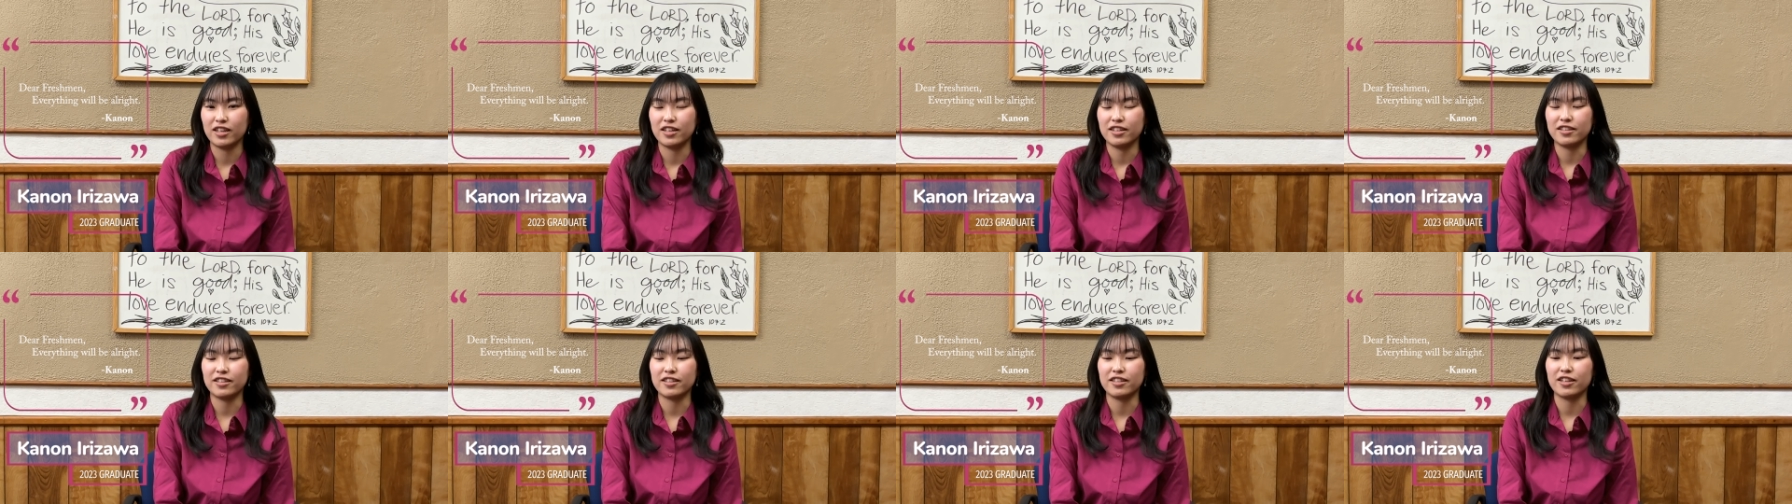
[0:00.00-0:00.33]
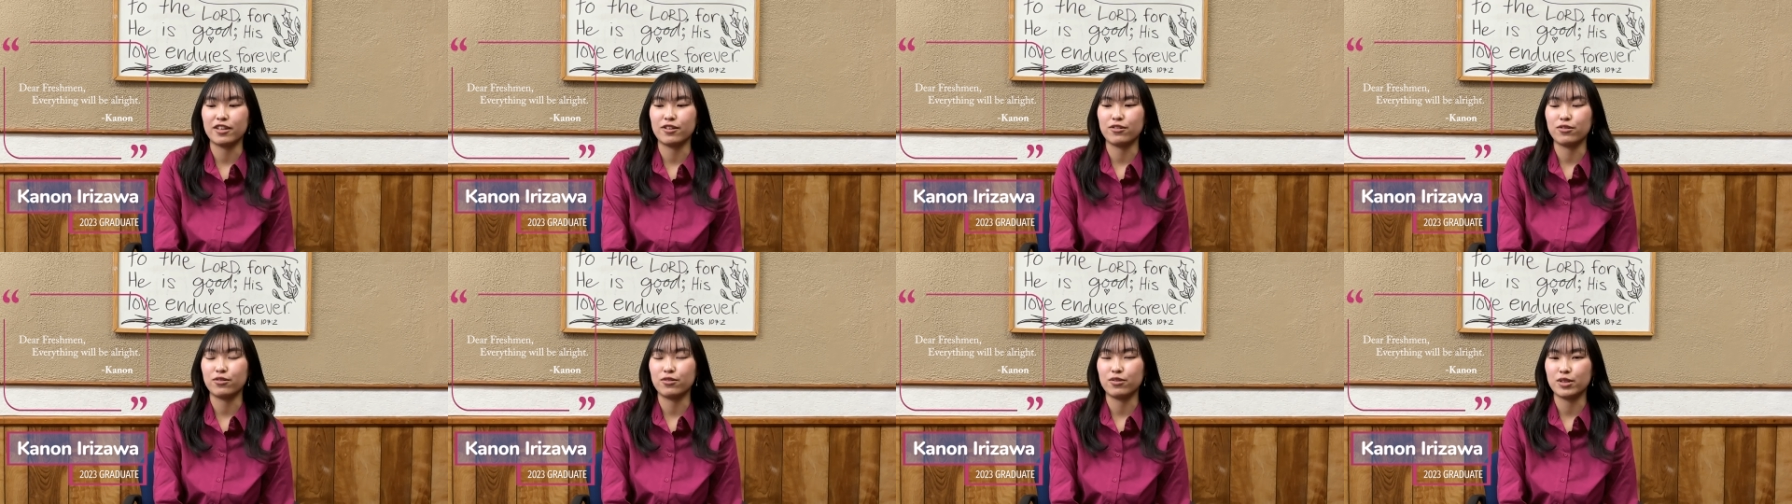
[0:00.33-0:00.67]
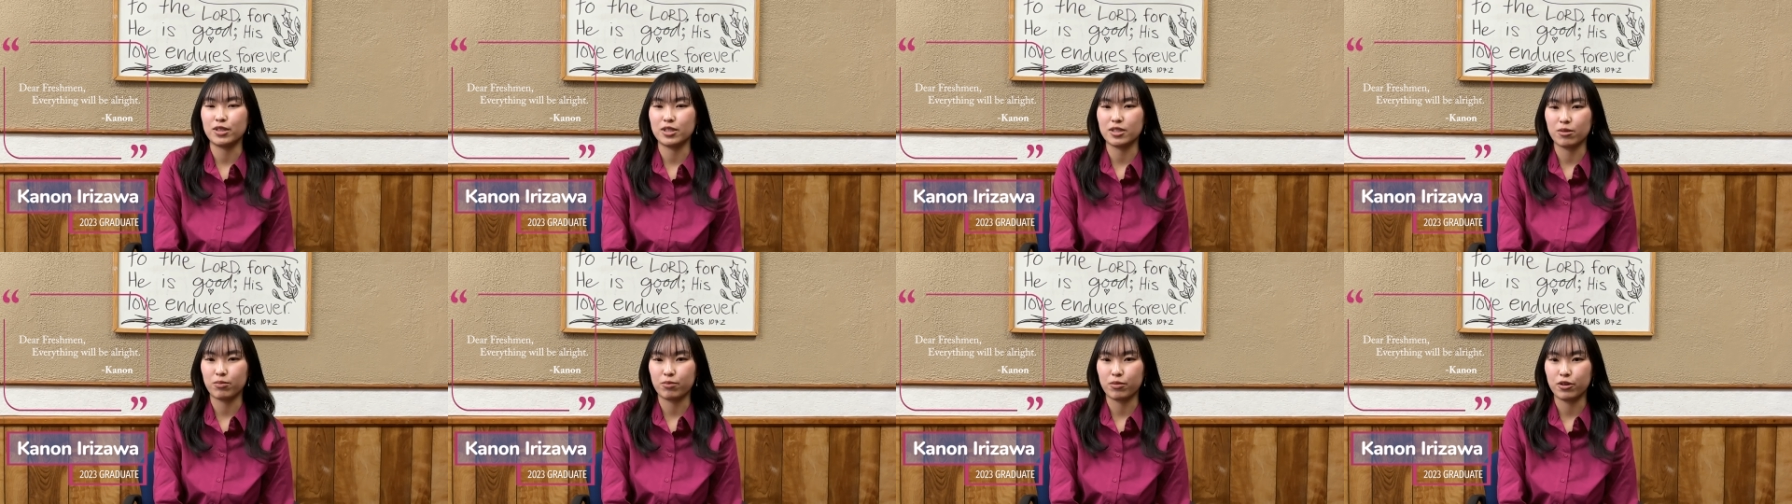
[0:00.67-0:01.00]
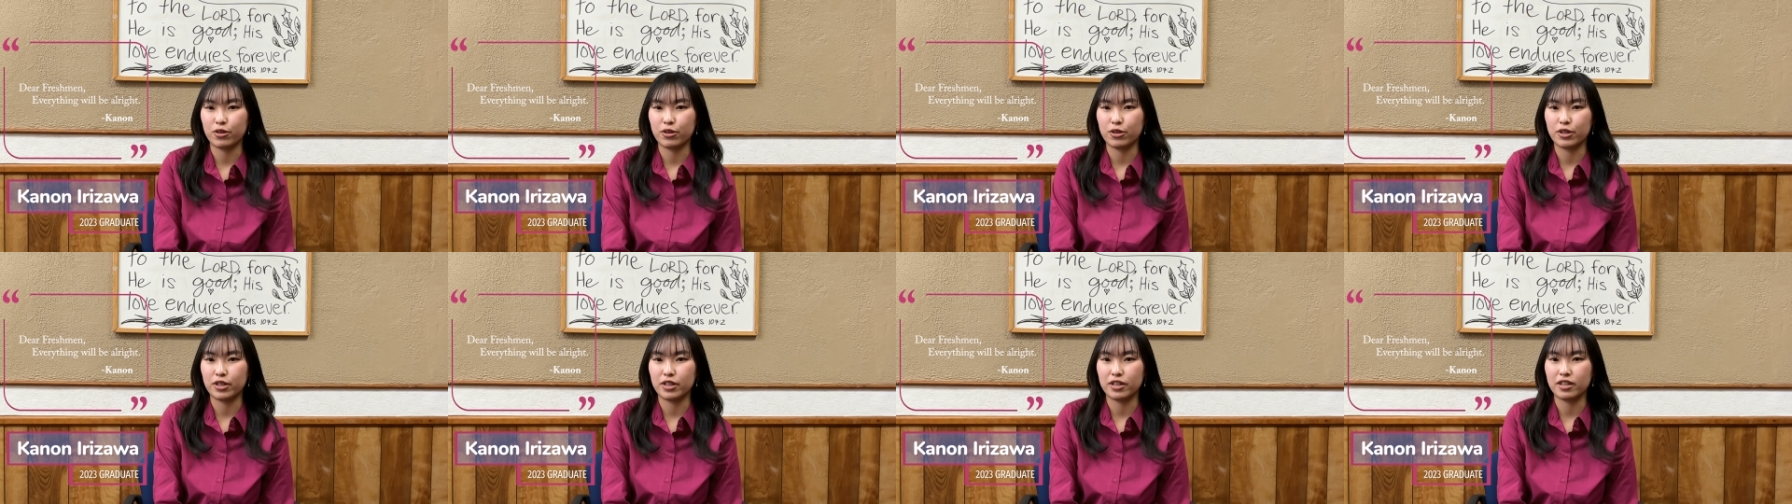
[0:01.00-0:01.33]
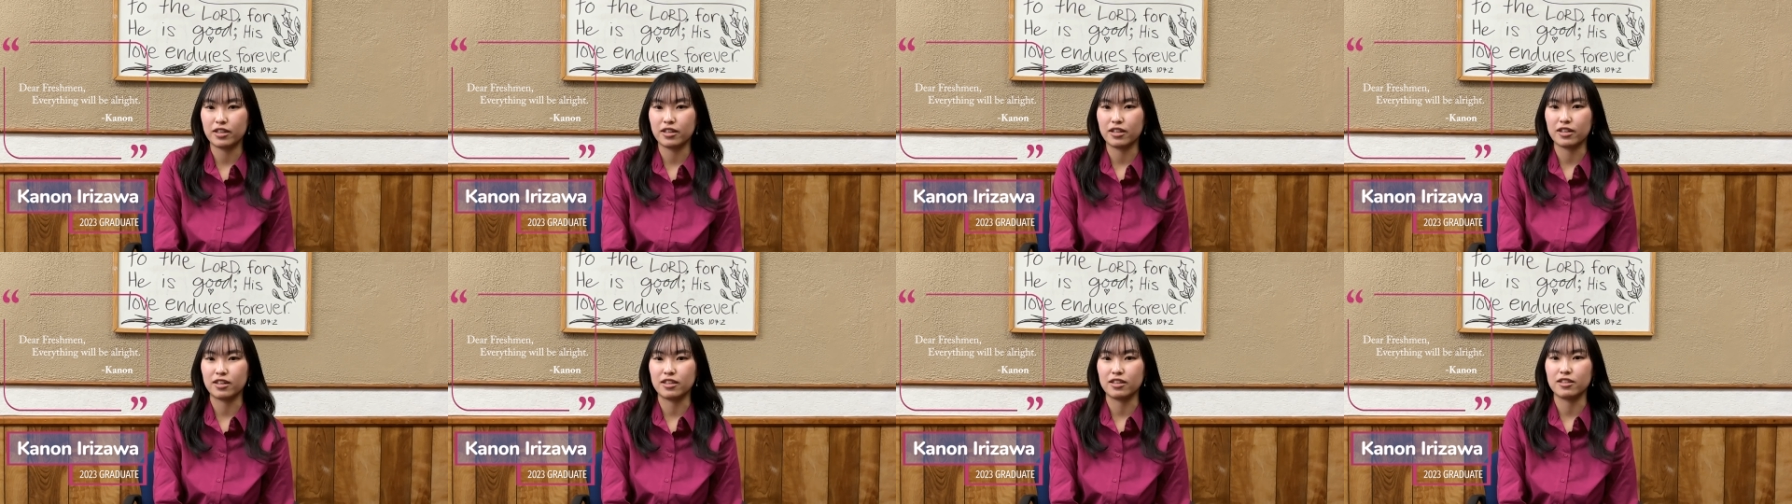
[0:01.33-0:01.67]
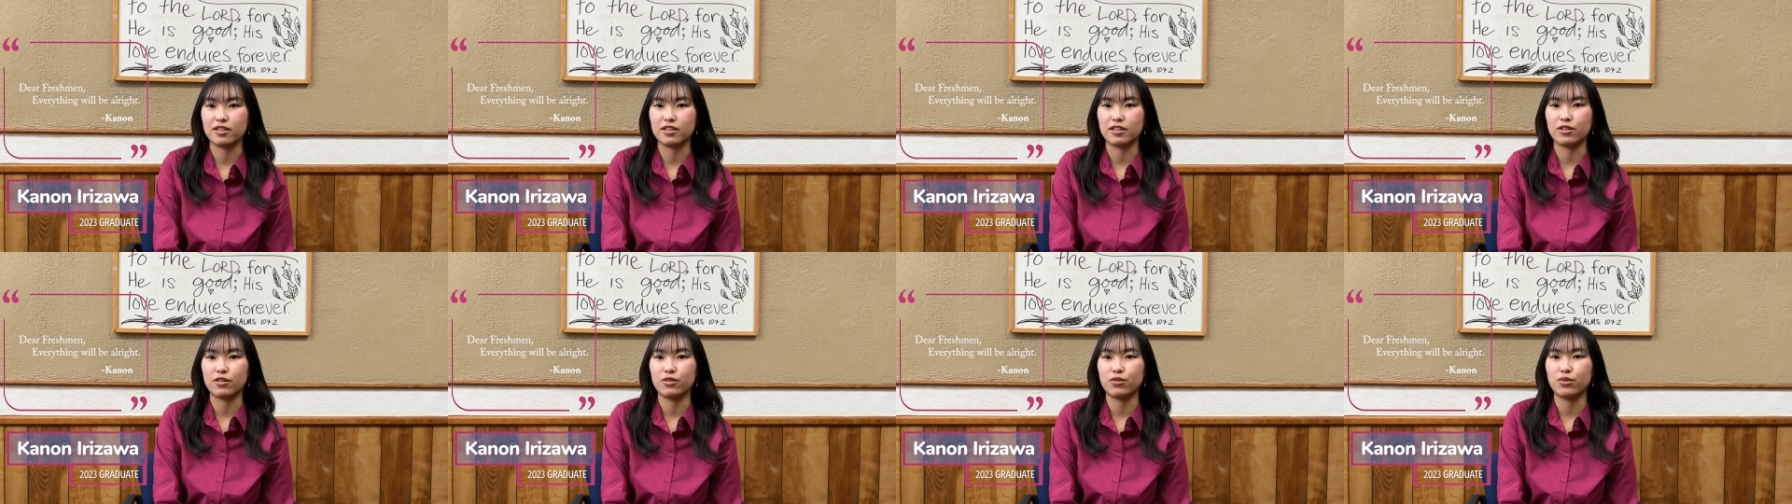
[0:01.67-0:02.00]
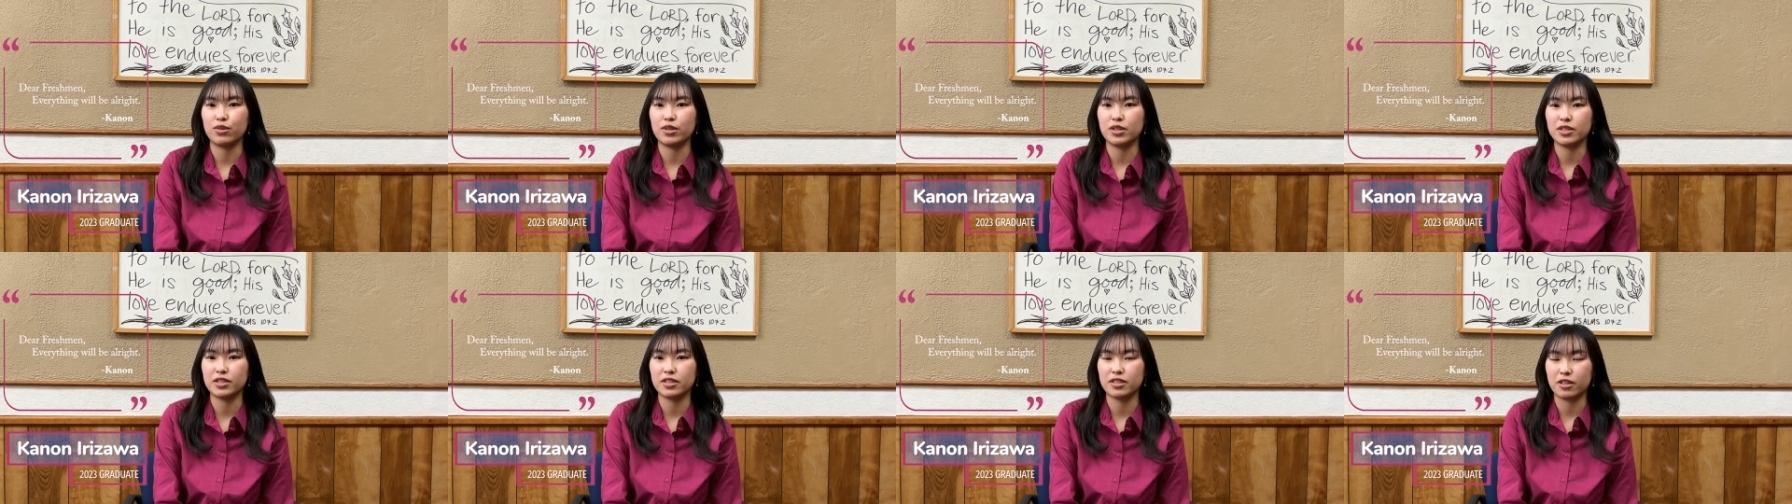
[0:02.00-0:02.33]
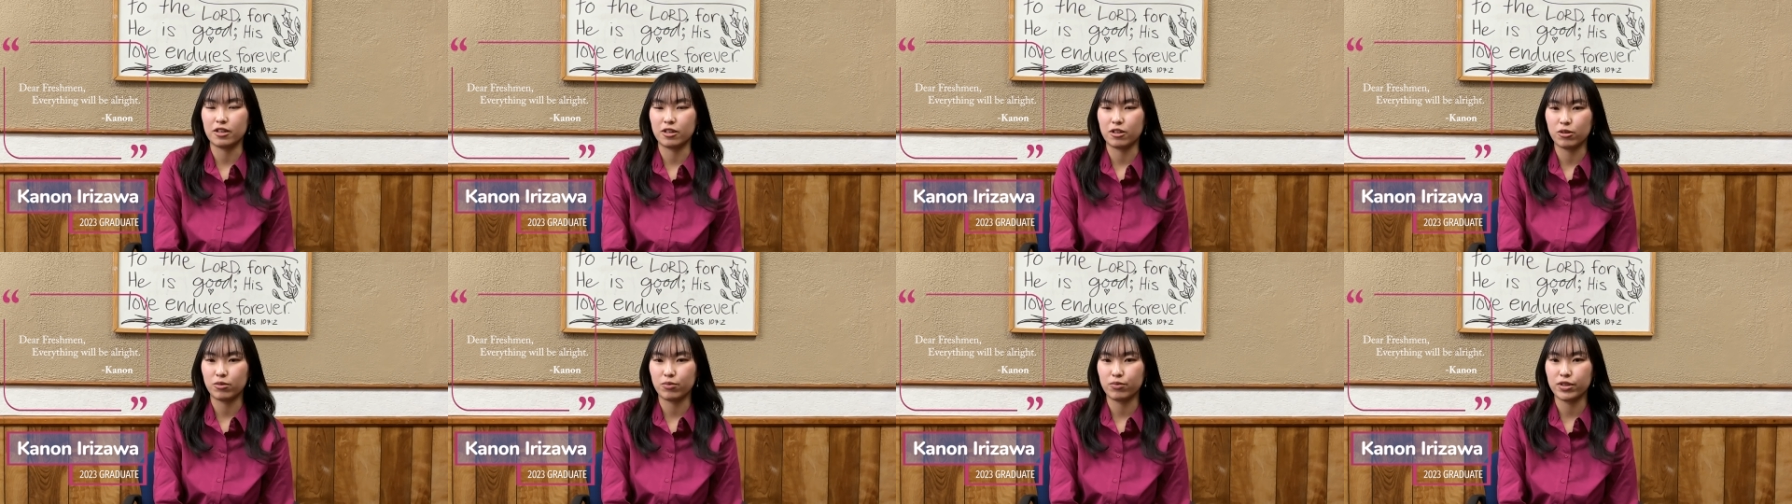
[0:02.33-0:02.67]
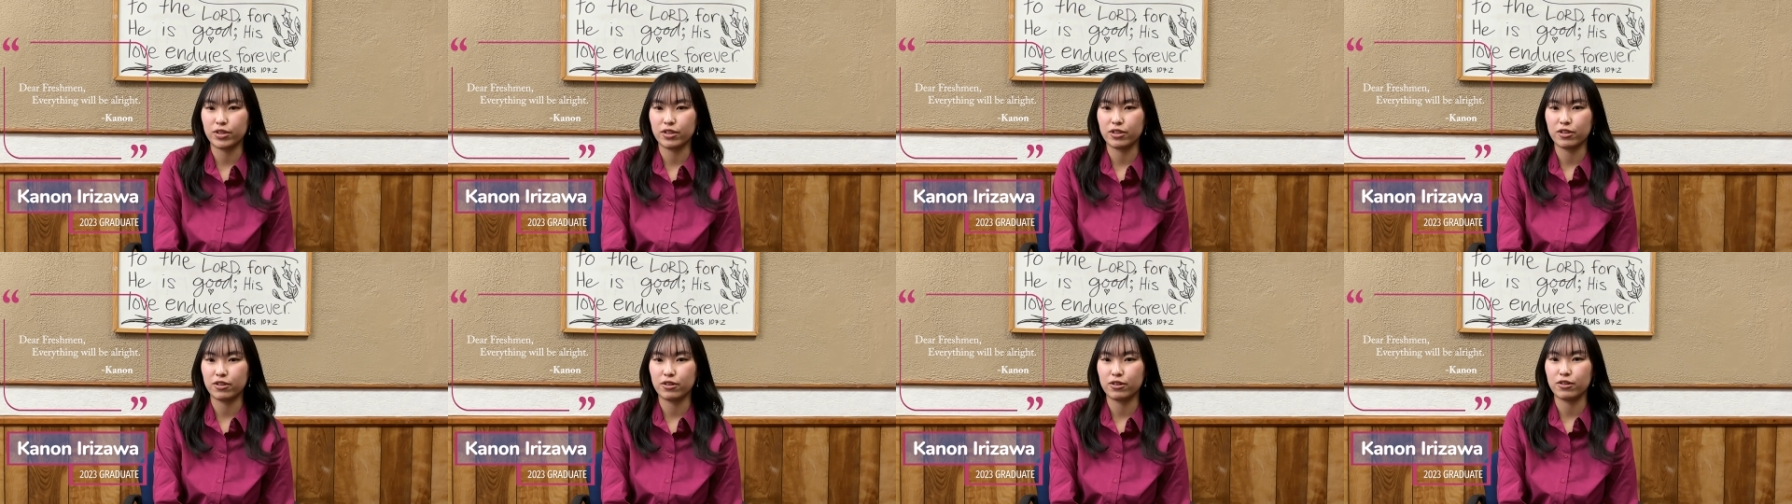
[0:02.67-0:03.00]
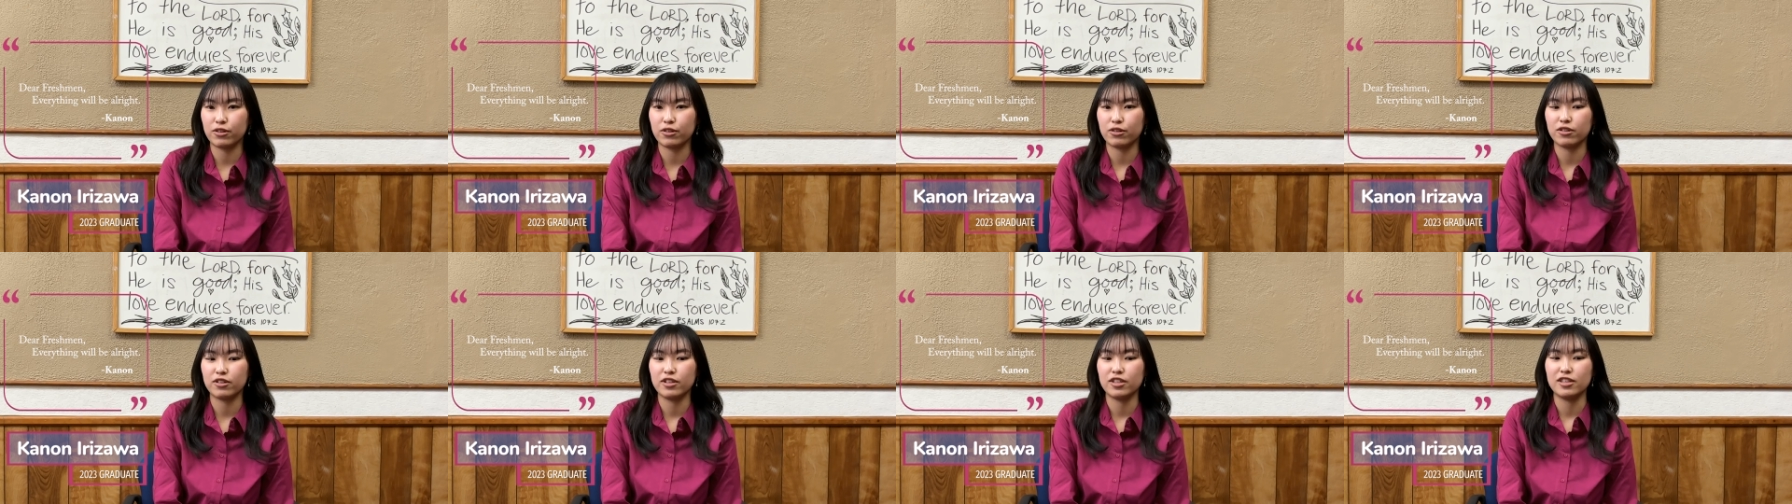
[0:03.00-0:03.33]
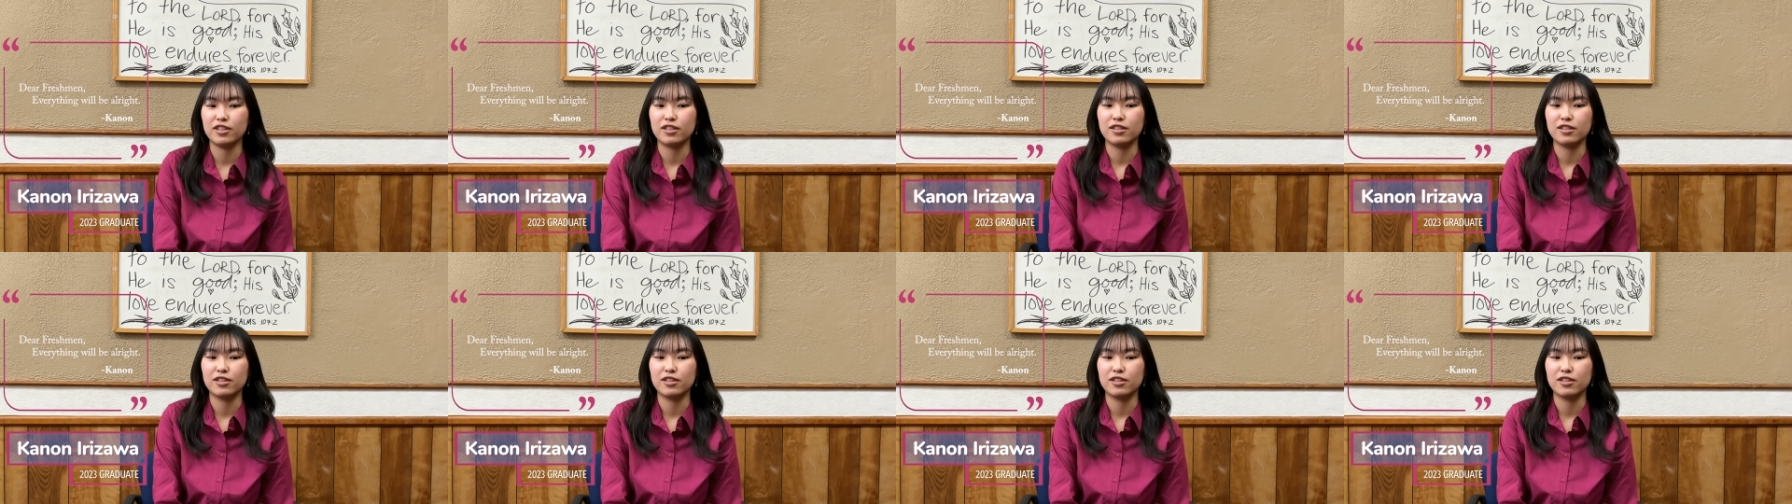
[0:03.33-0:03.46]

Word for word: They are always supporting and they are always helping you.